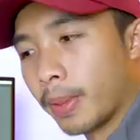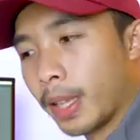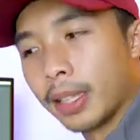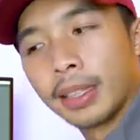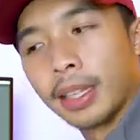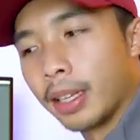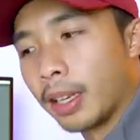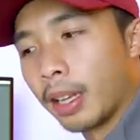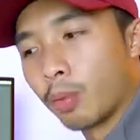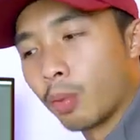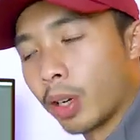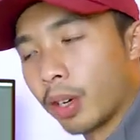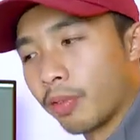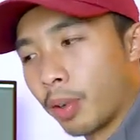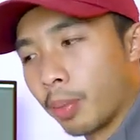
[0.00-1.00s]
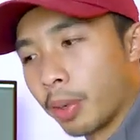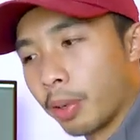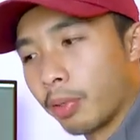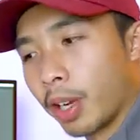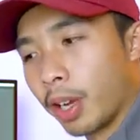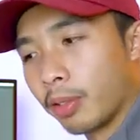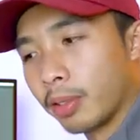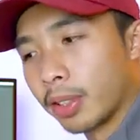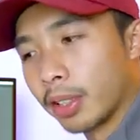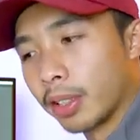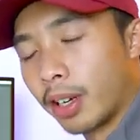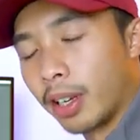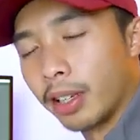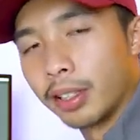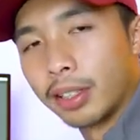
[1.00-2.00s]
That did not work for me when I was in
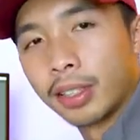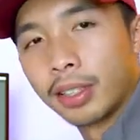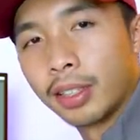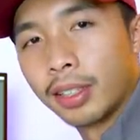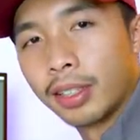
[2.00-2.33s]
college.